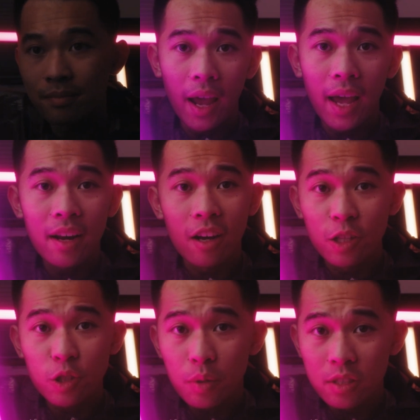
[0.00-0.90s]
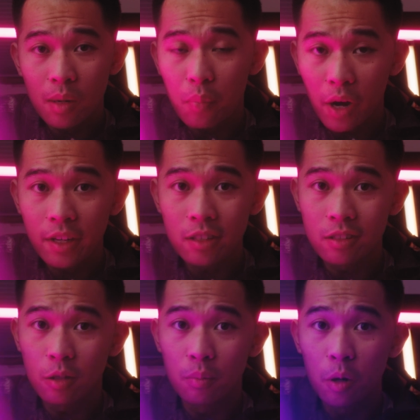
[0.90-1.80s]
add 100% brightness
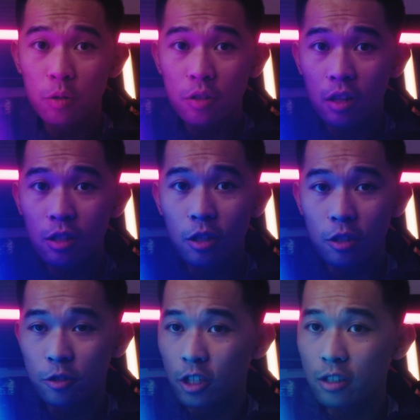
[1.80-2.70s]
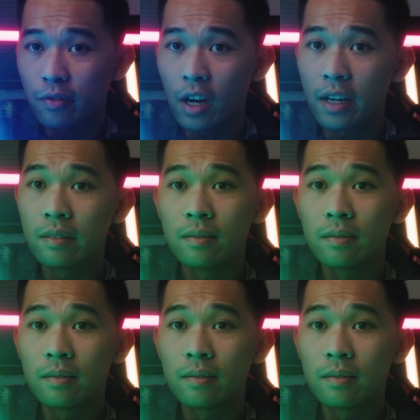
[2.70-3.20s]
though. Most color looks just fine,